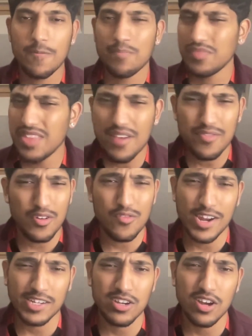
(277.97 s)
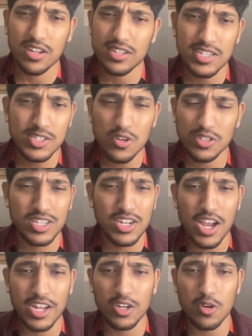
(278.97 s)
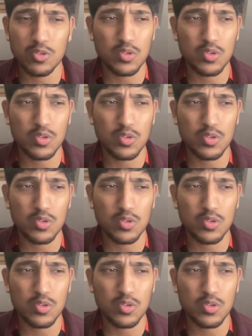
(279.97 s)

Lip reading: never a red card. It's not denying a goal